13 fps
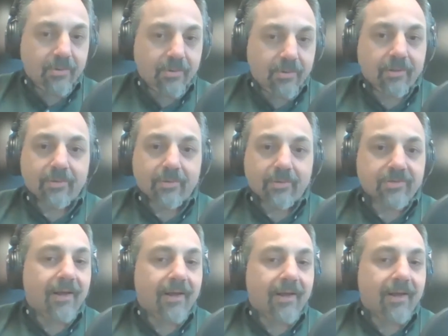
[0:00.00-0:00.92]
deal with
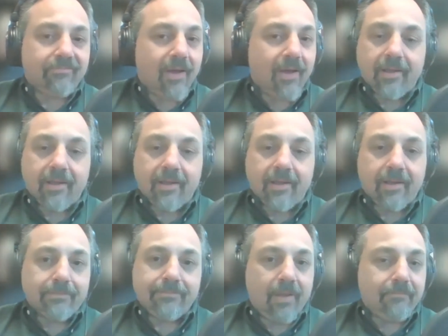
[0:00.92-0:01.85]
was a lot of my
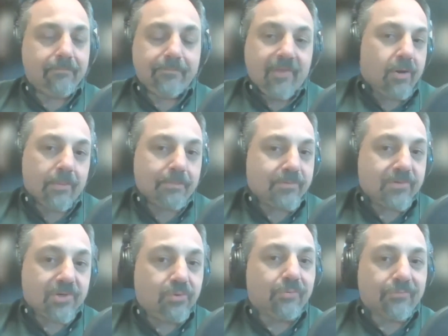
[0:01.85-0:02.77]
uh, you know
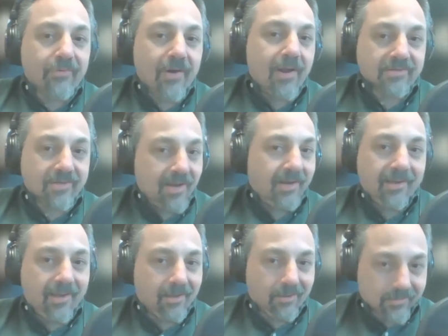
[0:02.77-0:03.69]
school friends
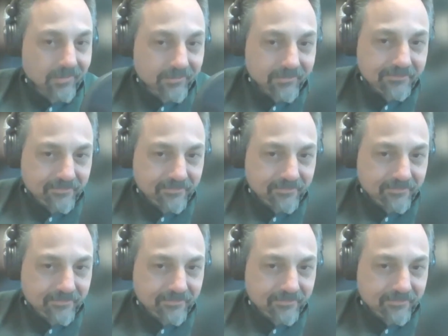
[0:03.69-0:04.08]
getting killed